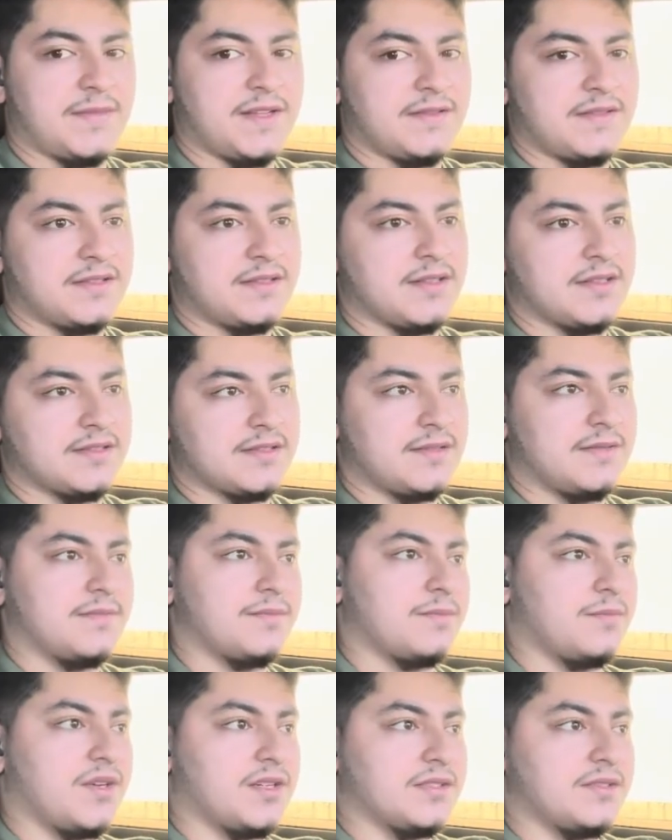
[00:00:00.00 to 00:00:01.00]
It
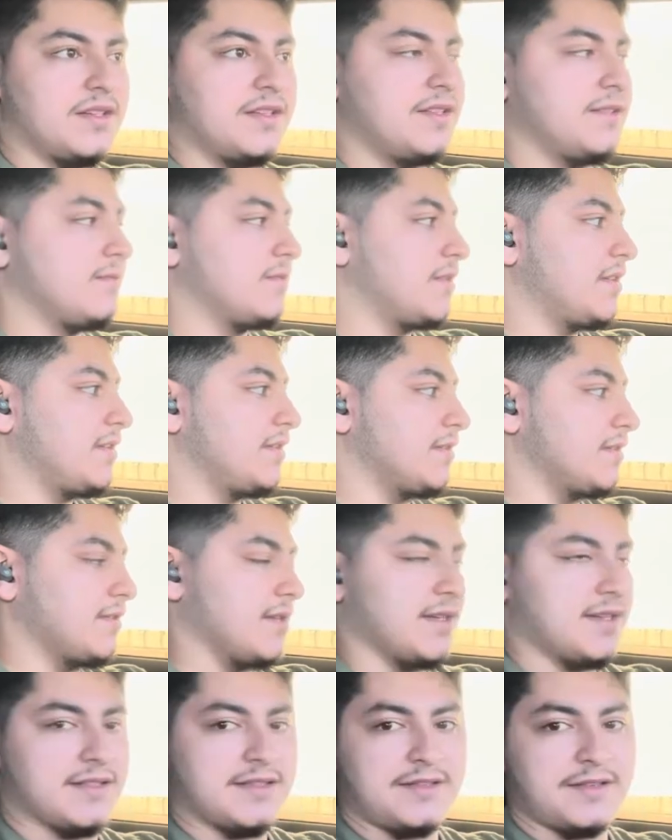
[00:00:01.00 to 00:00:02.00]
doesn't bother anyone. You know,
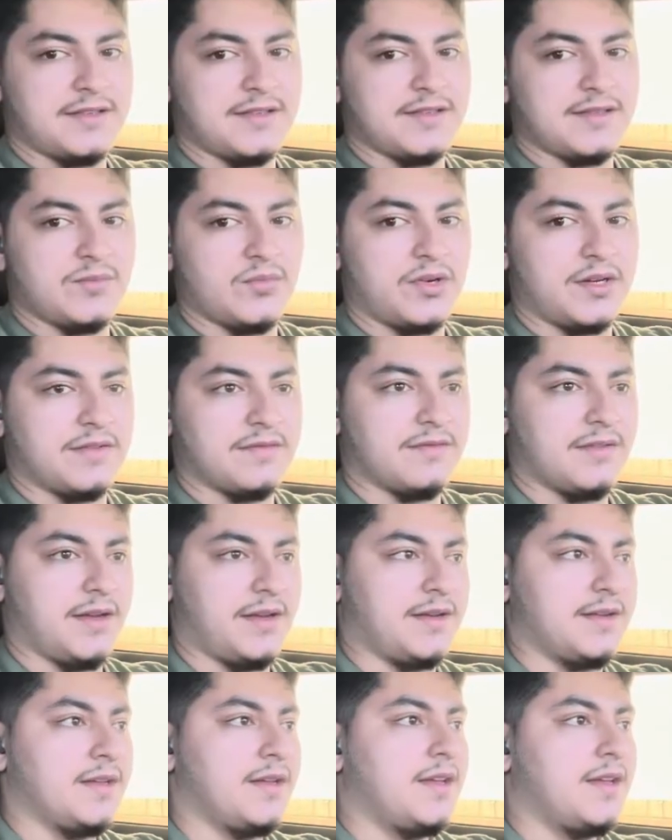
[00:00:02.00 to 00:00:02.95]
I can start it in the morning fine.